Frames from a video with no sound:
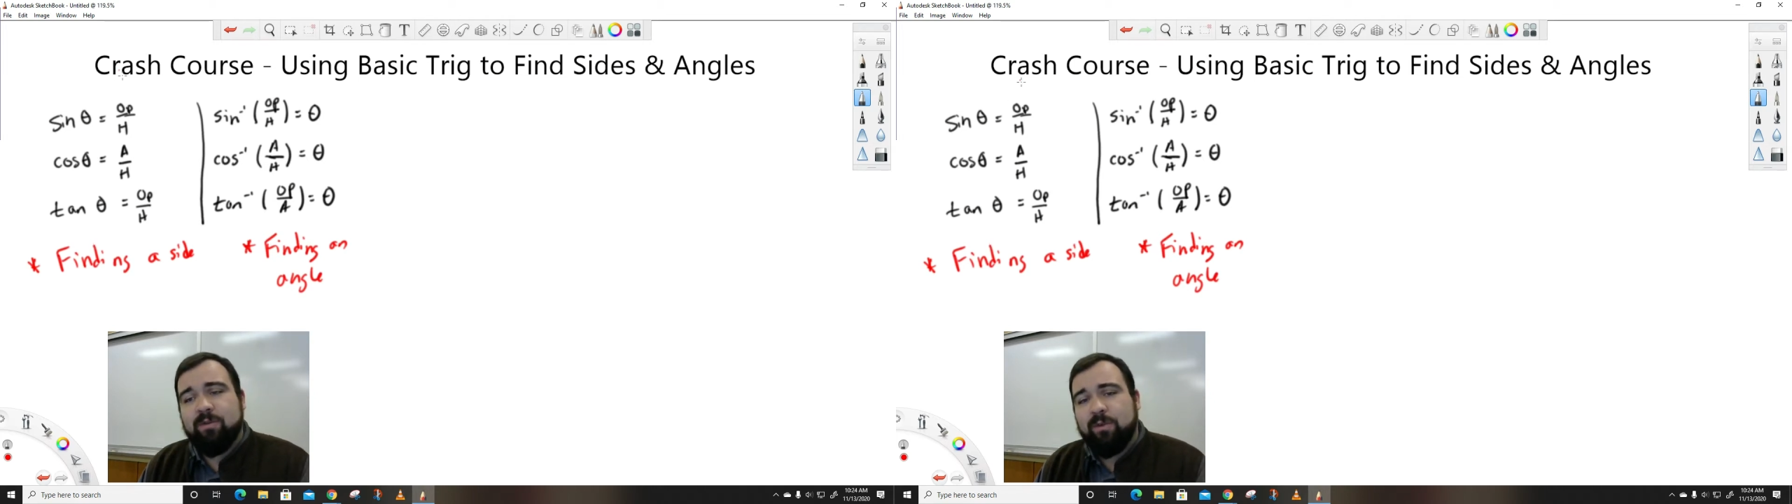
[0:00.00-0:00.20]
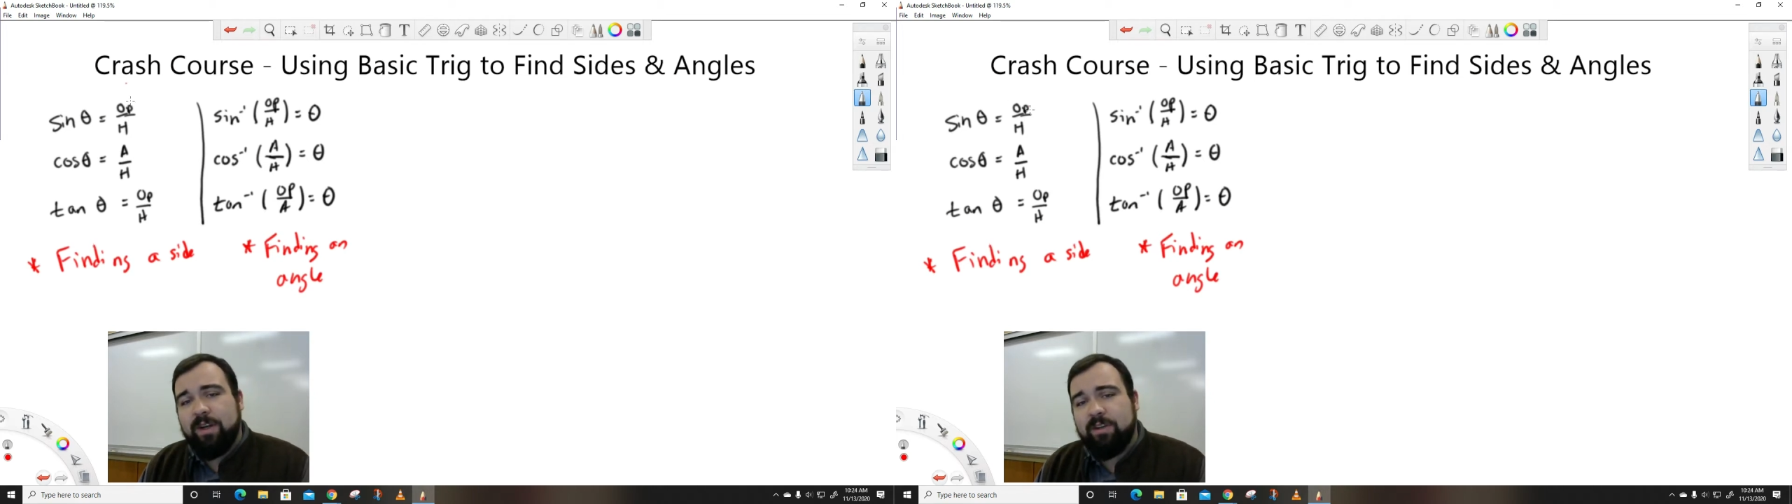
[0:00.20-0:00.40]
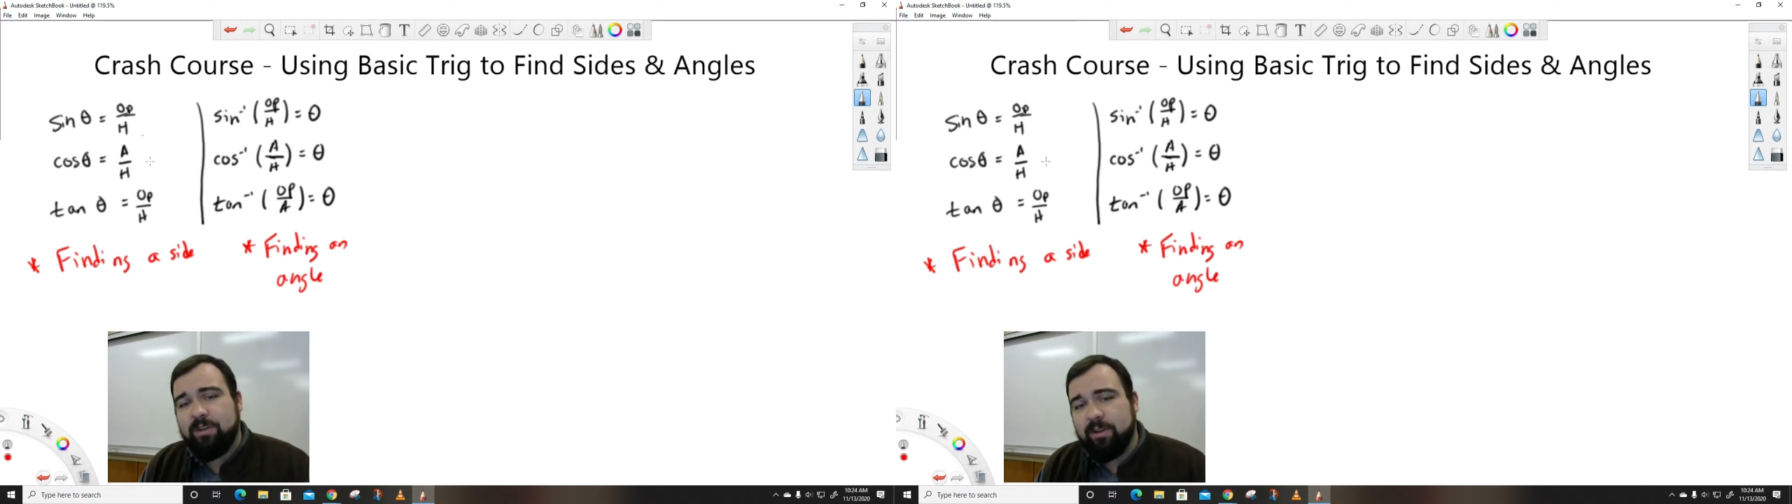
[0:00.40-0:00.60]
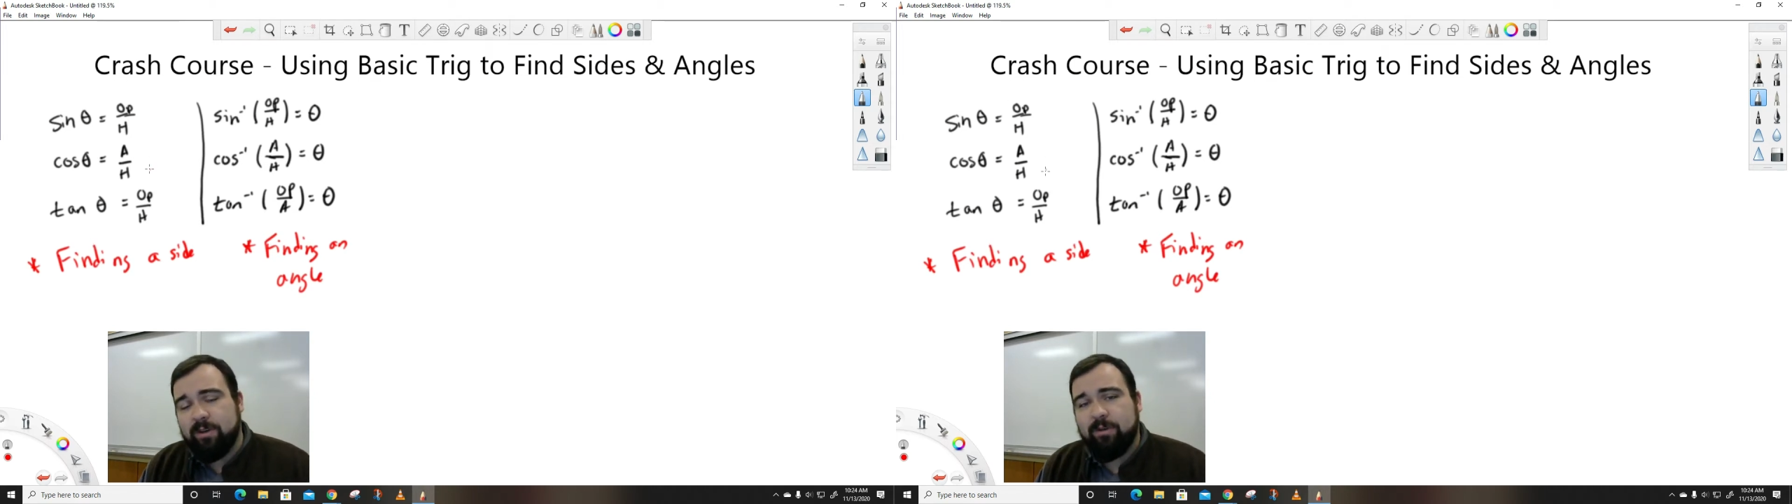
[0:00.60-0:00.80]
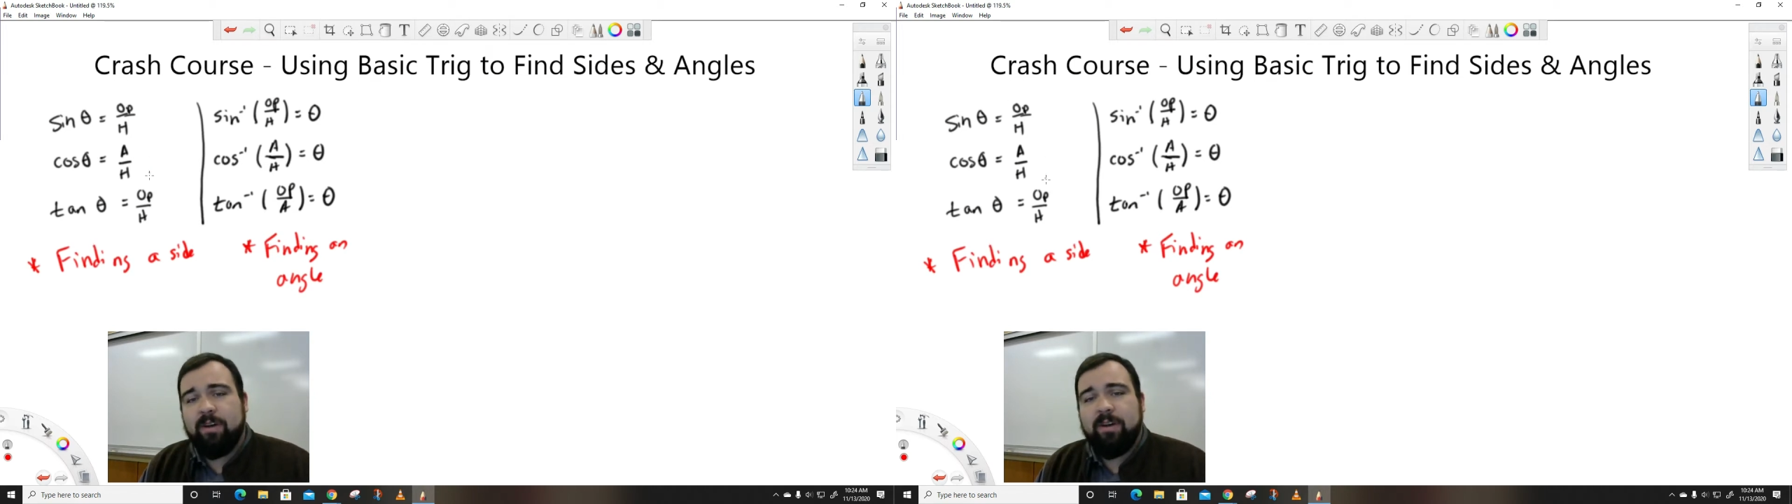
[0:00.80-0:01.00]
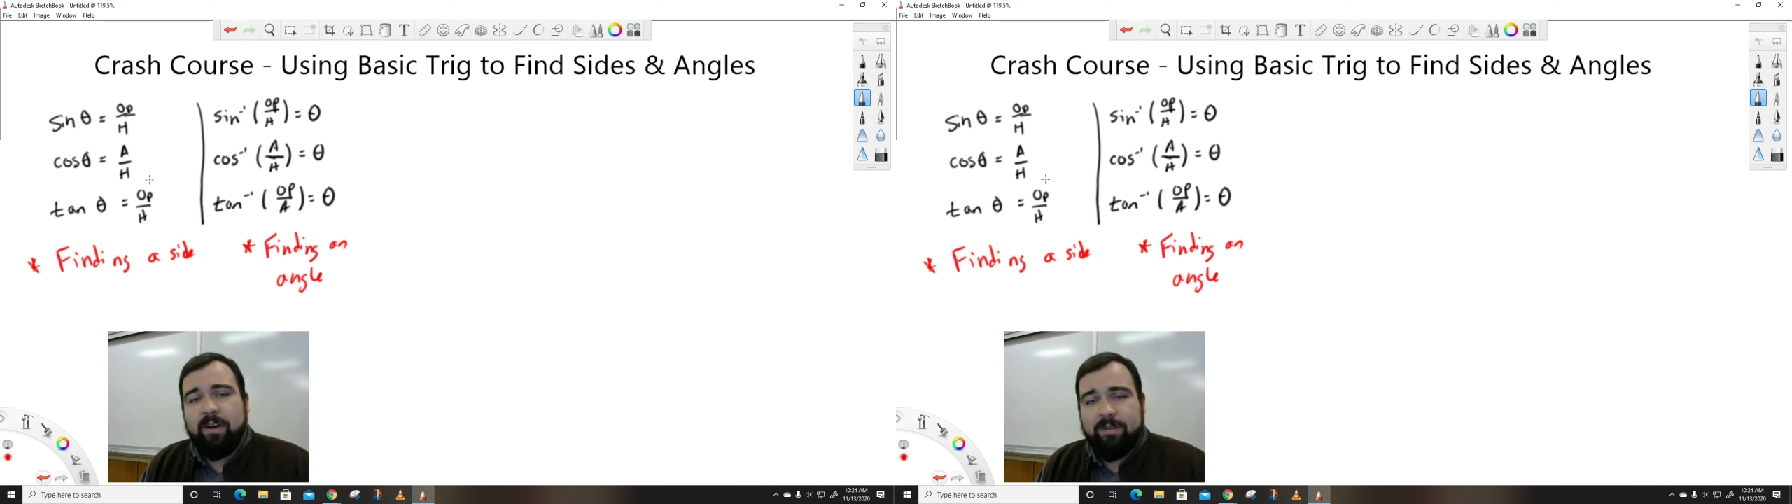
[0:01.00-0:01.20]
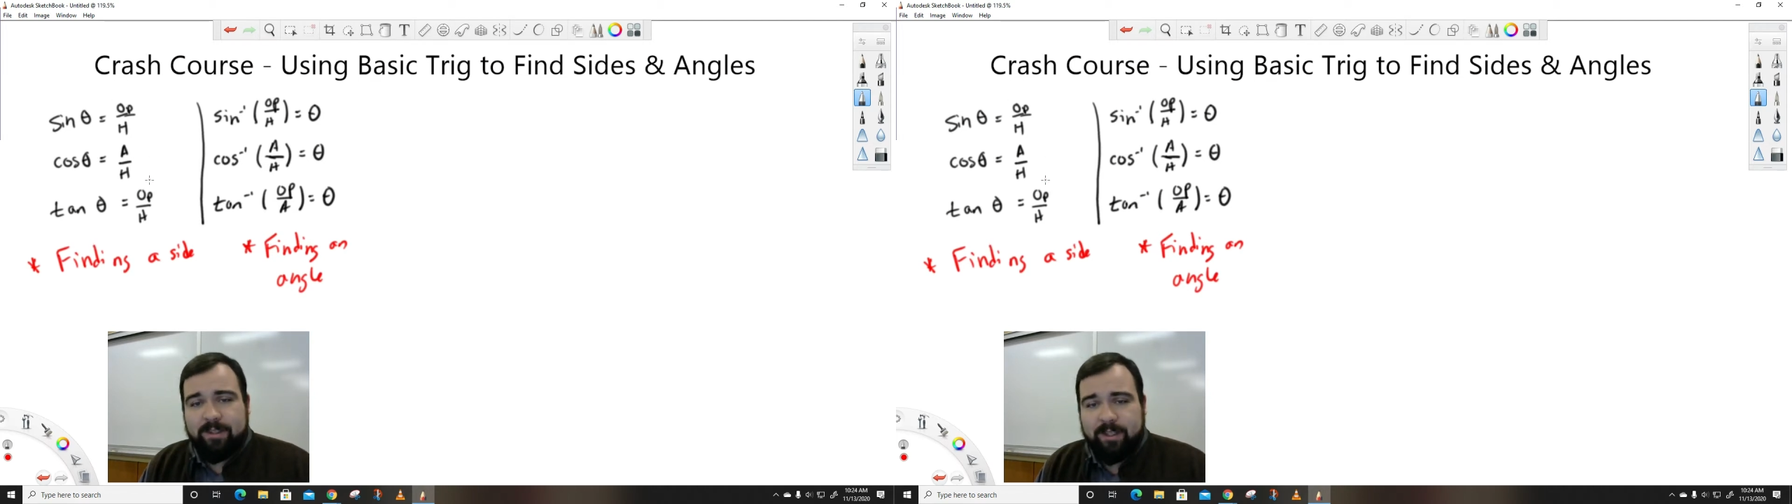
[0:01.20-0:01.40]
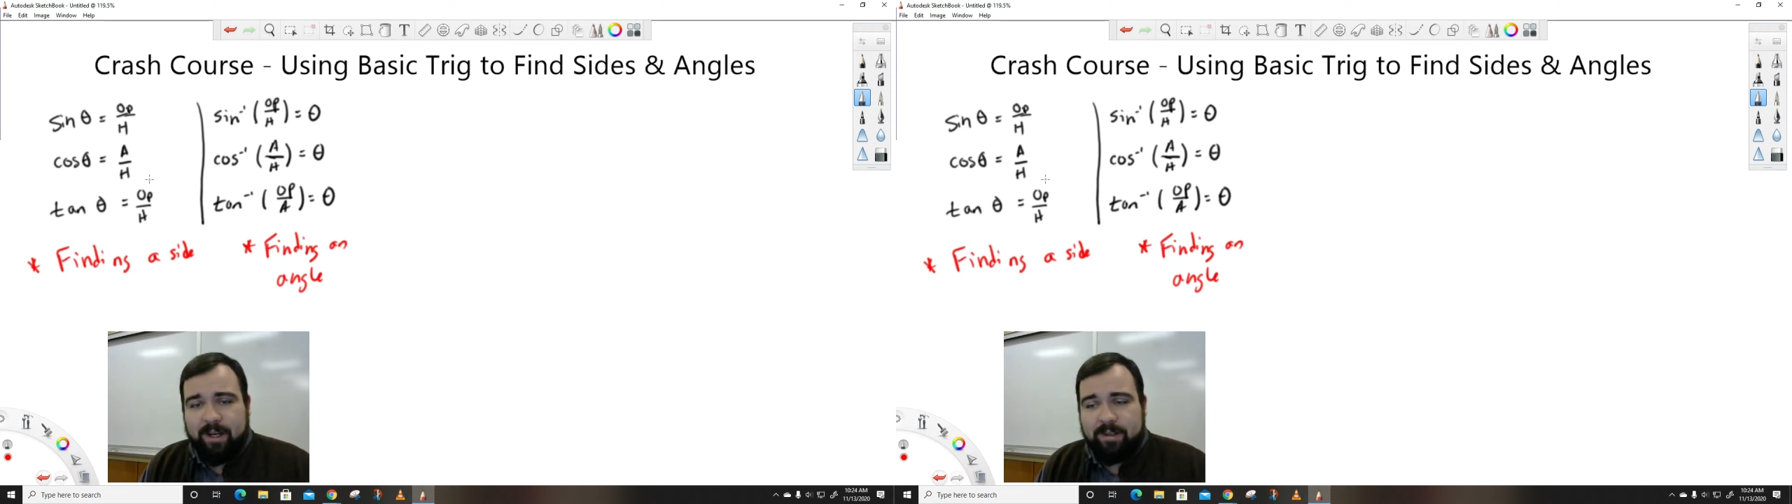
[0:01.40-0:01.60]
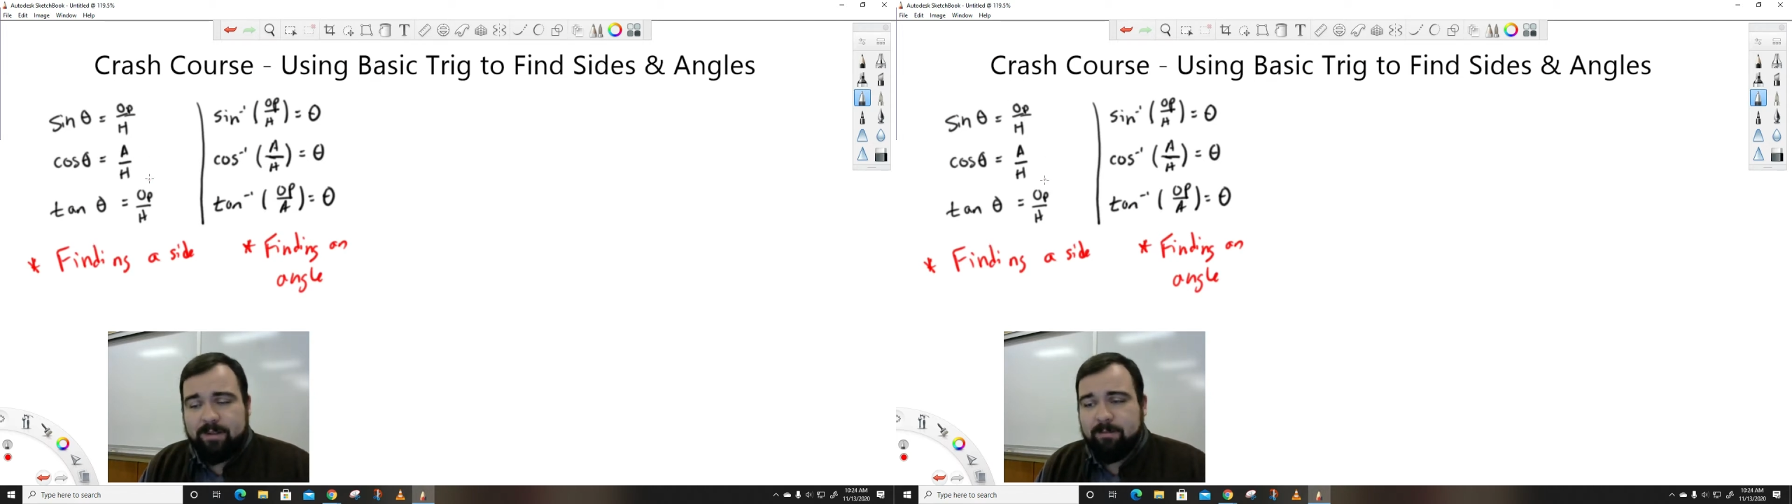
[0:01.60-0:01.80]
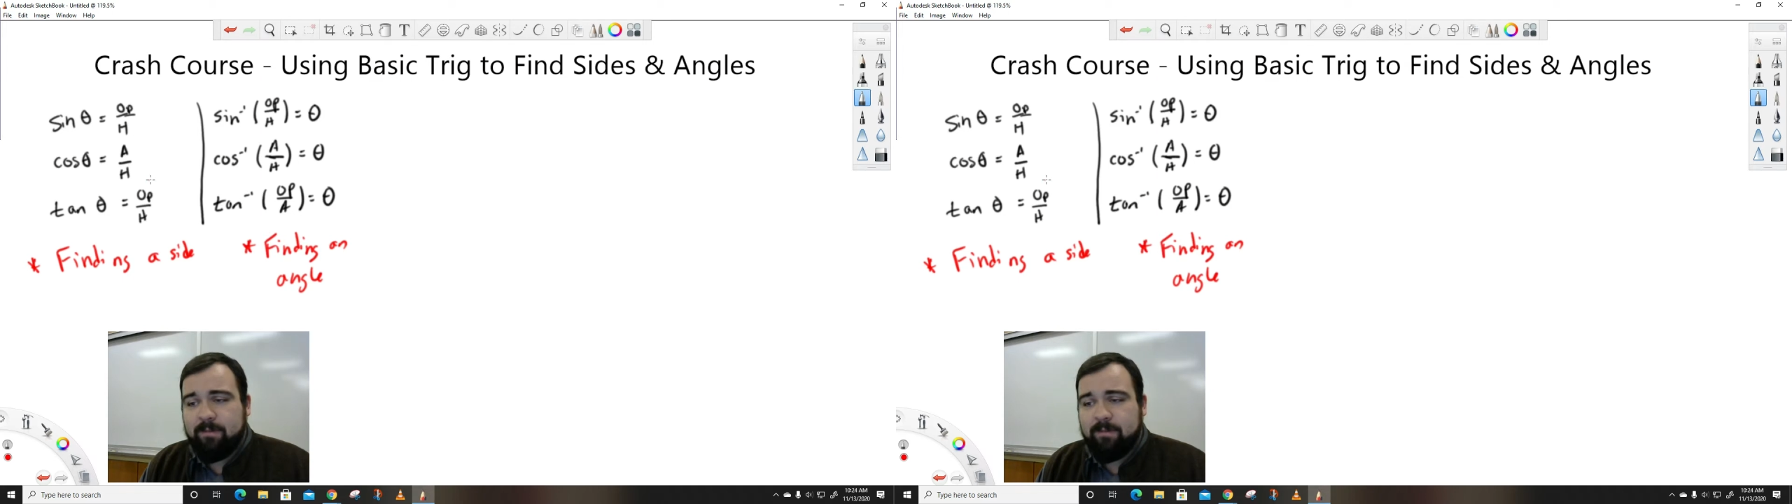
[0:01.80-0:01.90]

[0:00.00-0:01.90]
ratio of the sides.